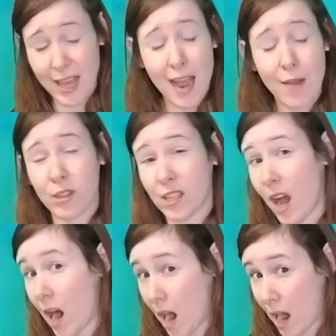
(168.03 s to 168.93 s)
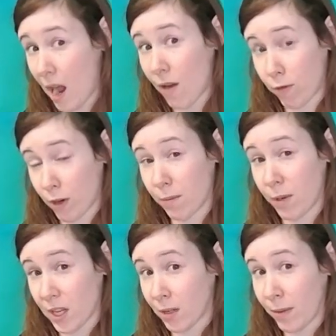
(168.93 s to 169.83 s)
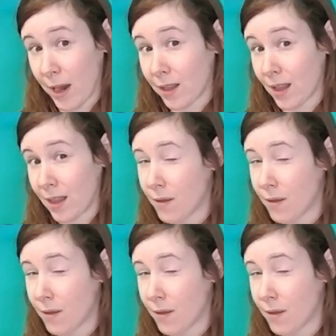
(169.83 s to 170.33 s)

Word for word: That was high for a puzzle back then.